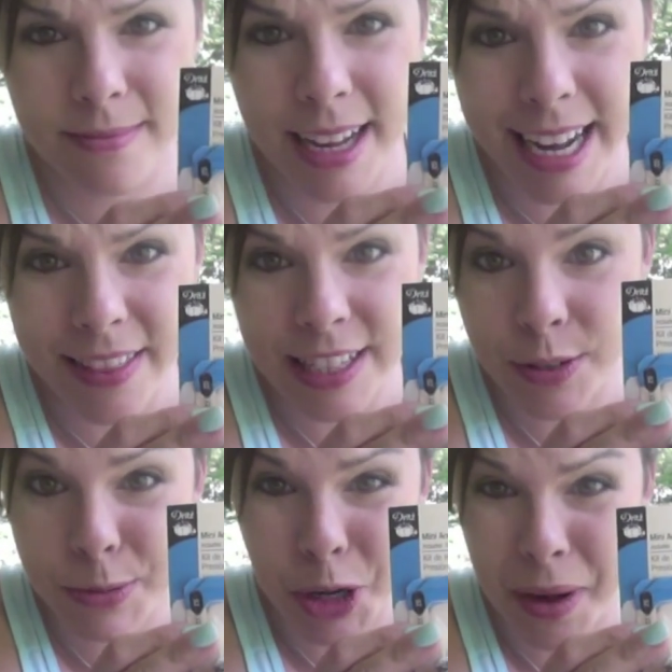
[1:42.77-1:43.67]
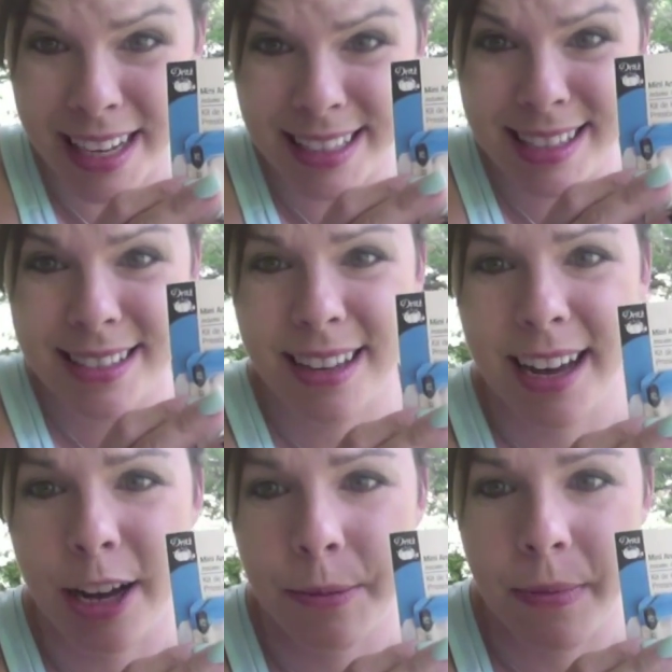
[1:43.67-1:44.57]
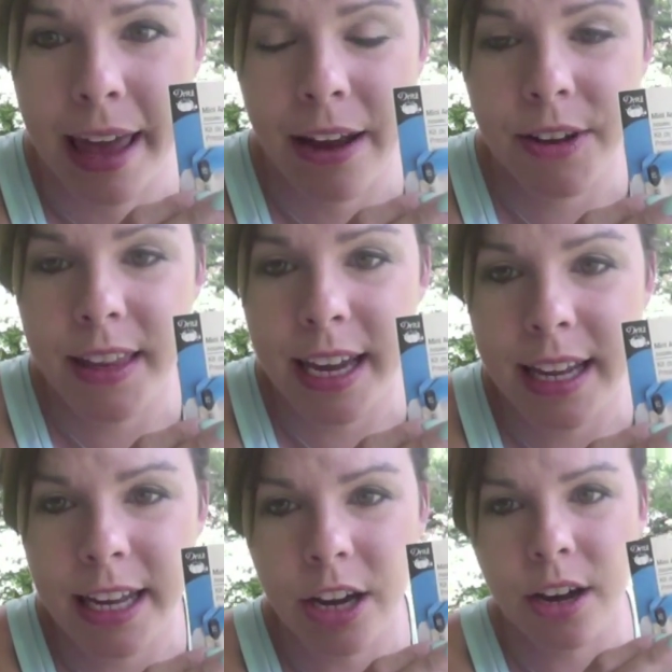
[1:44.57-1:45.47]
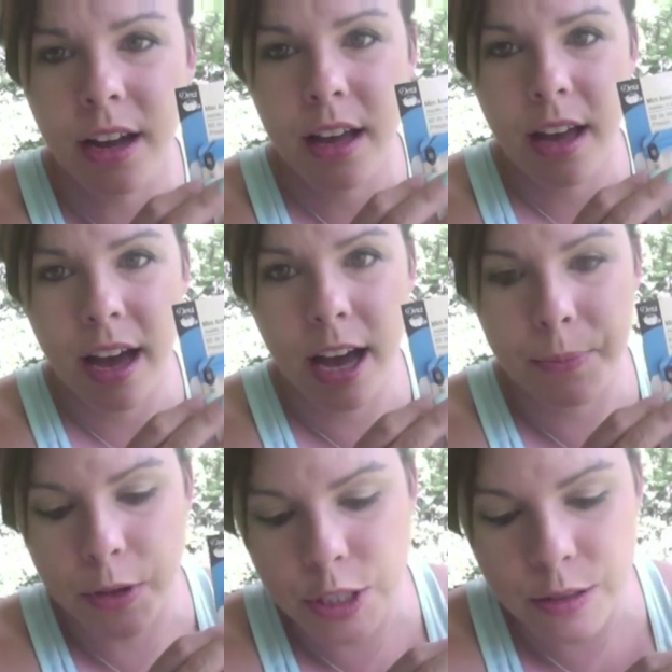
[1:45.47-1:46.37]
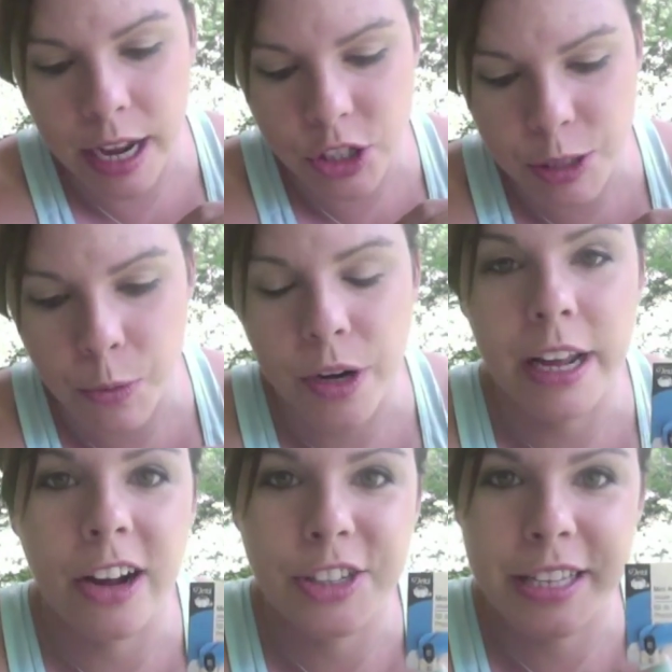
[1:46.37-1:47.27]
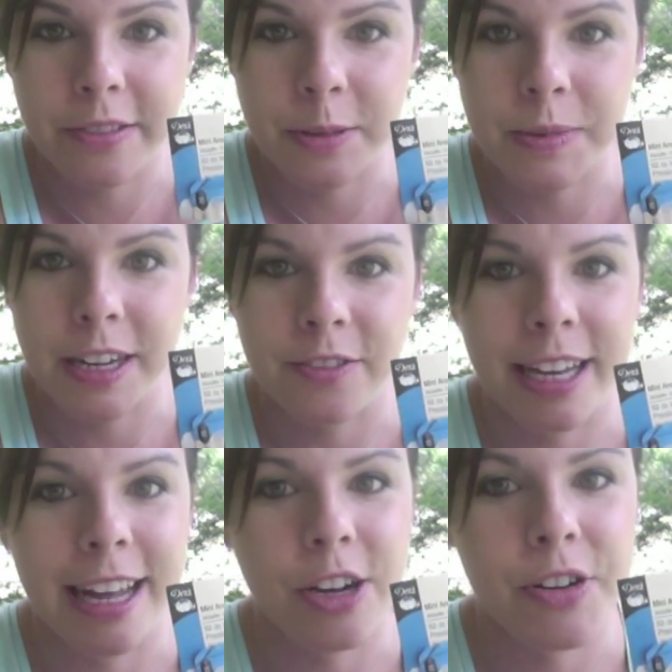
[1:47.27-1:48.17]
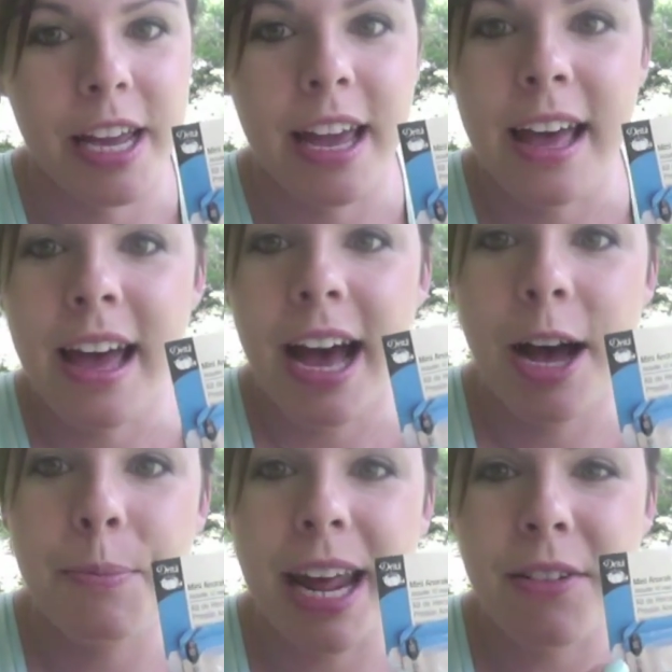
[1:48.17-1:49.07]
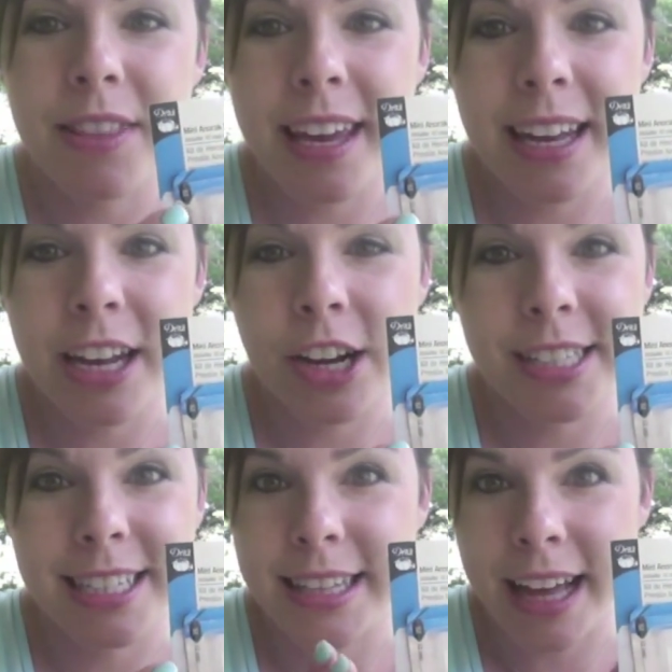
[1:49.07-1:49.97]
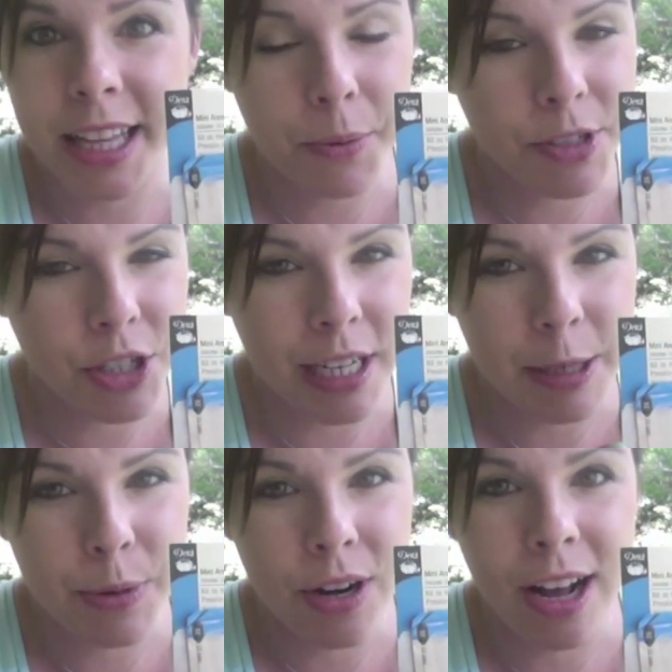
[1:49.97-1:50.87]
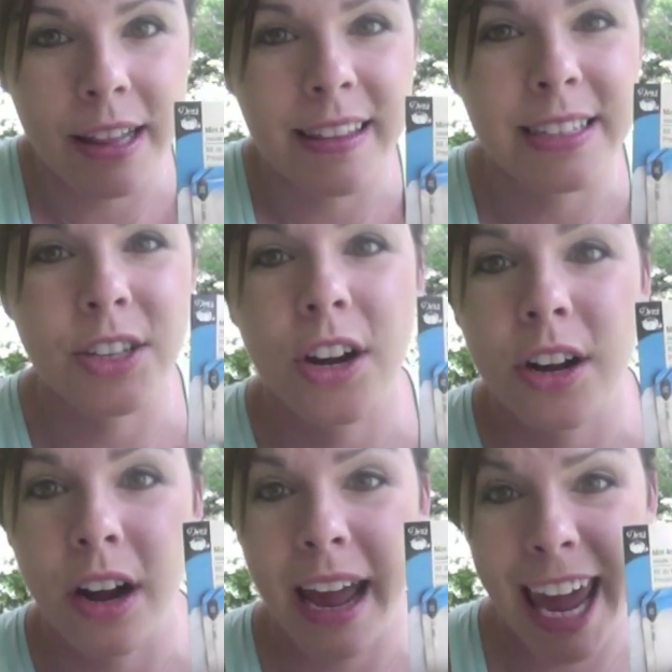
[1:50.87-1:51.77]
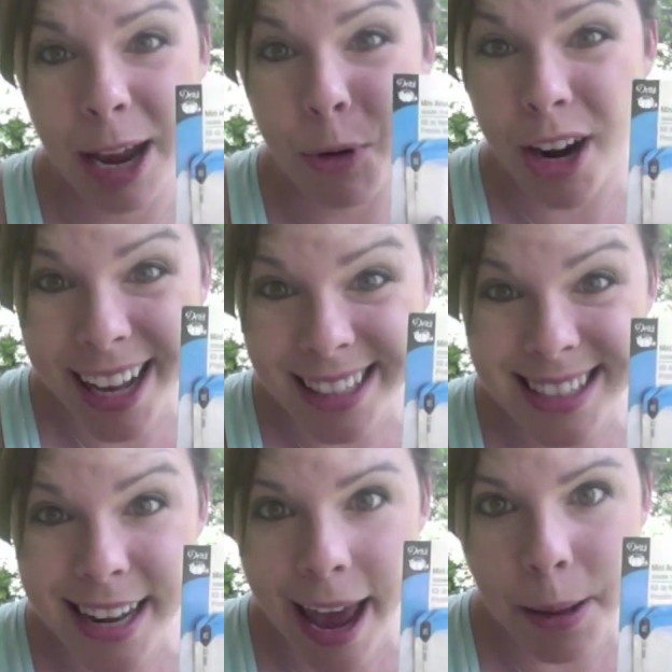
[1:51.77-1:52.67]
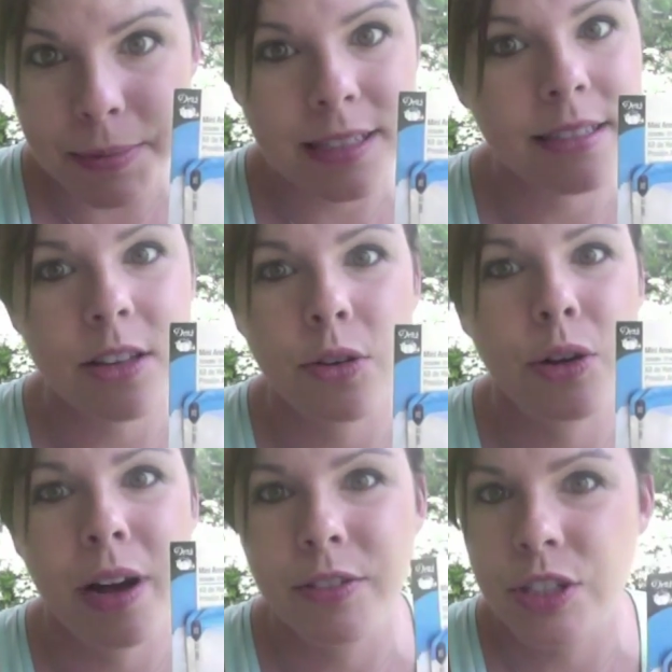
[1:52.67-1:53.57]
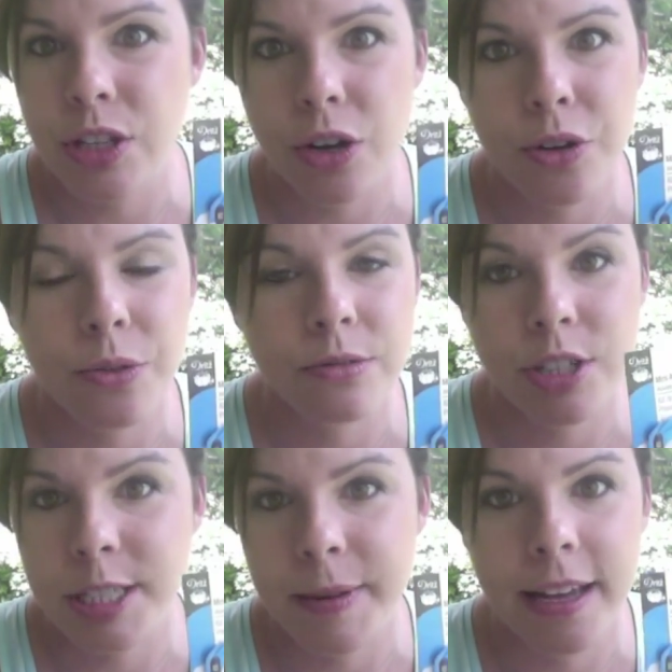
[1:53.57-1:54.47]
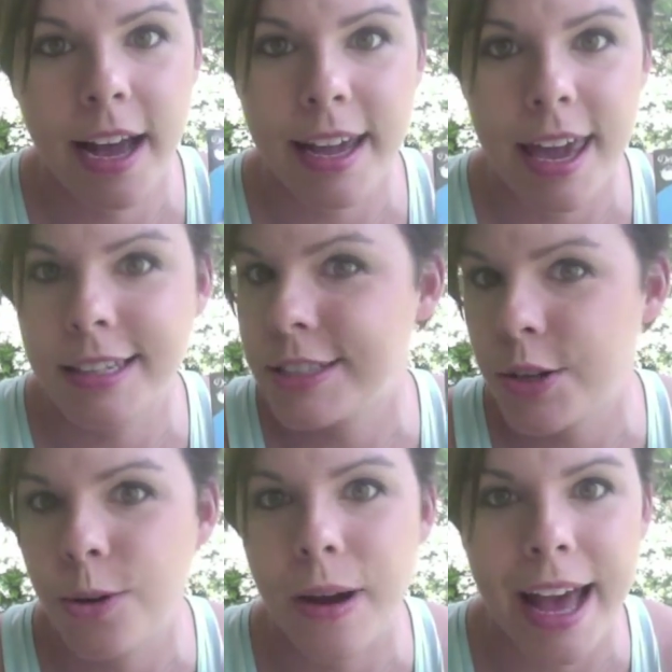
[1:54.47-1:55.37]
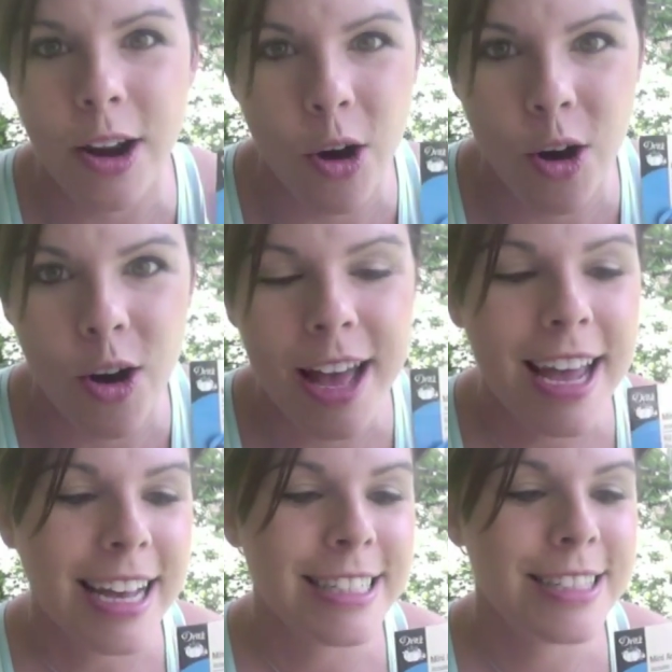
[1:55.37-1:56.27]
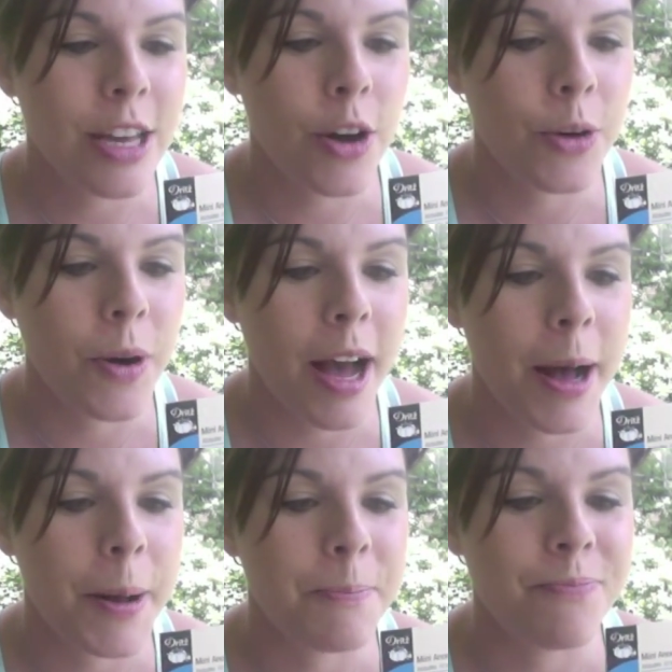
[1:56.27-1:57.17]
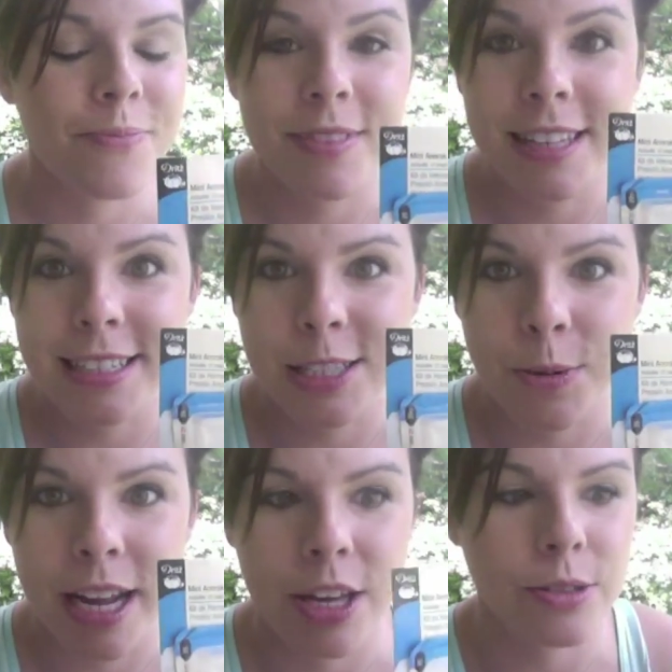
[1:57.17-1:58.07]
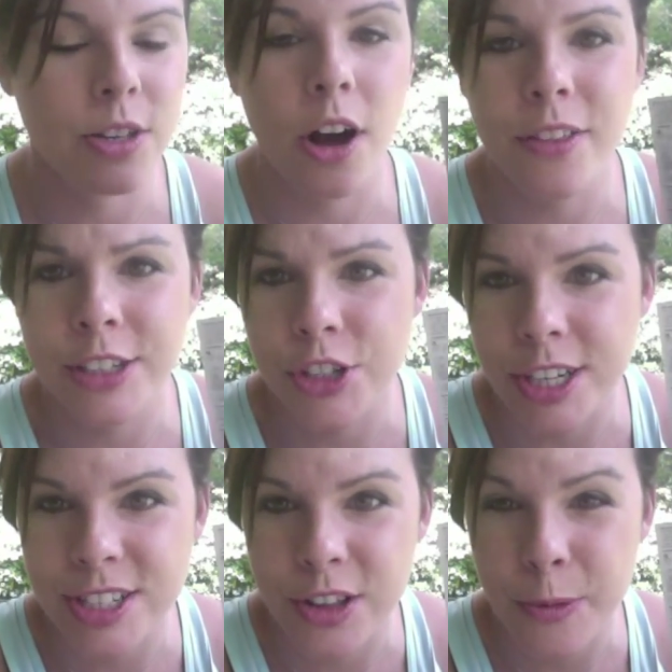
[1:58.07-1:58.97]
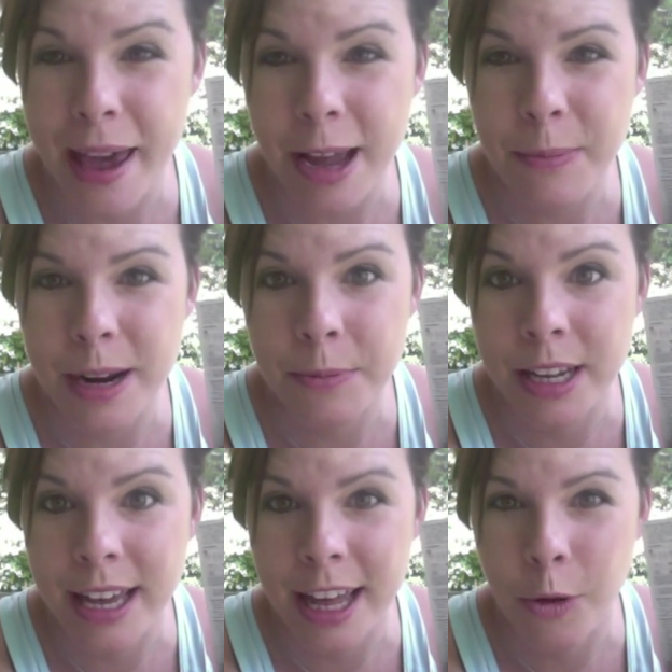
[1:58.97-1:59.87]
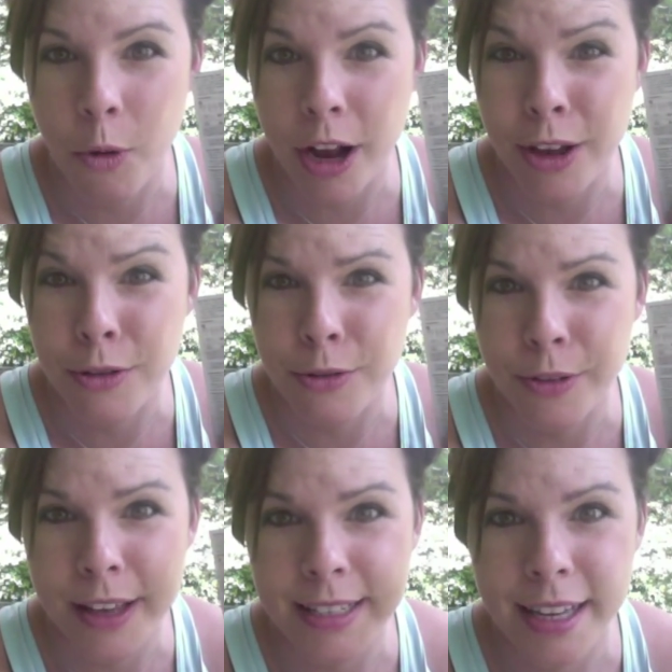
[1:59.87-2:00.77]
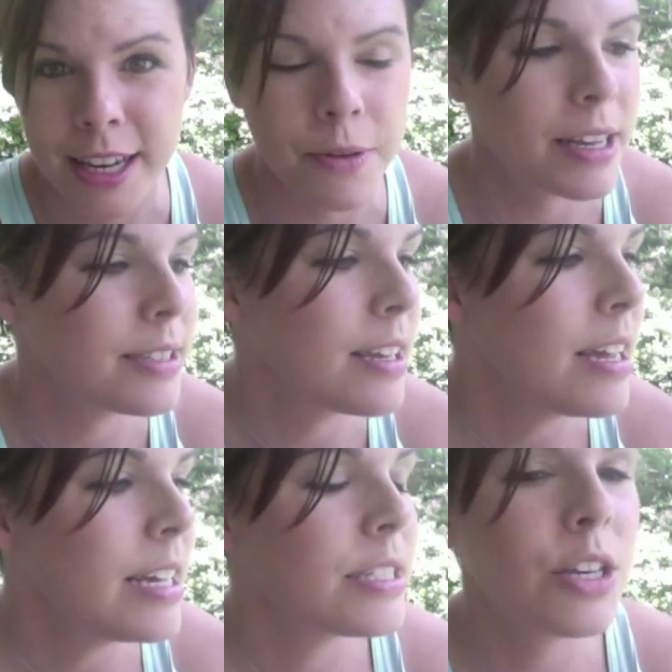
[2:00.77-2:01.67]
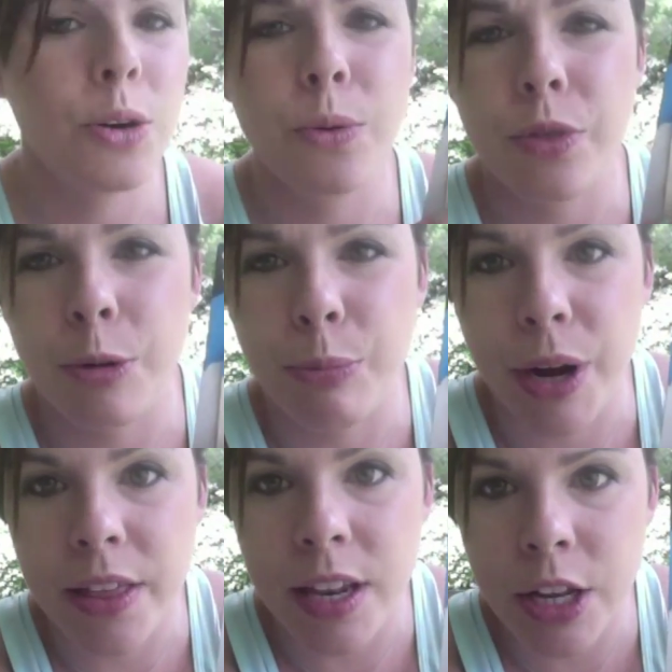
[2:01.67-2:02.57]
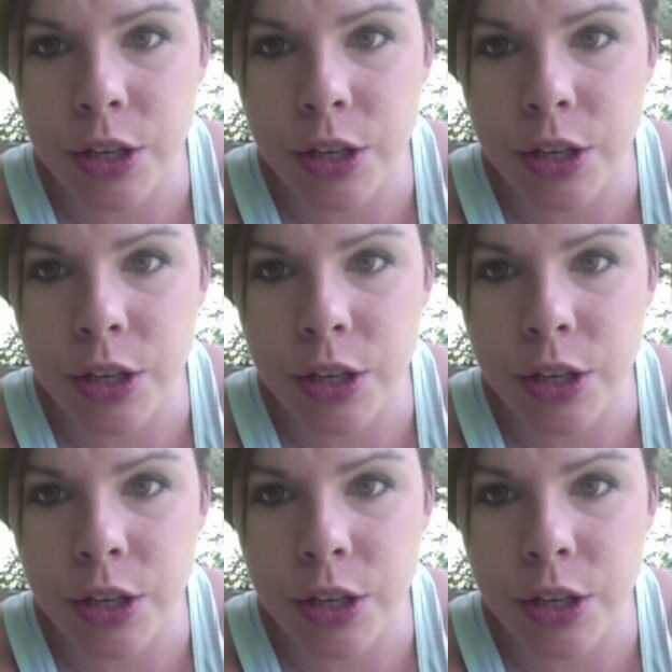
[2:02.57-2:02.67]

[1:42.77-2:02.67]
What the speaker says: I got this from Joann's. Everything in here, there's actually more in here, I just have some stuff laying out already, but everything in here is exactly what you need to put on. These are hammer in snaps, so you don't have to sew. Trust me, I can't sew at all, so this is what I use. All the instructions are the back, but I'm going to kind of walk you through these anyways. So the brand that I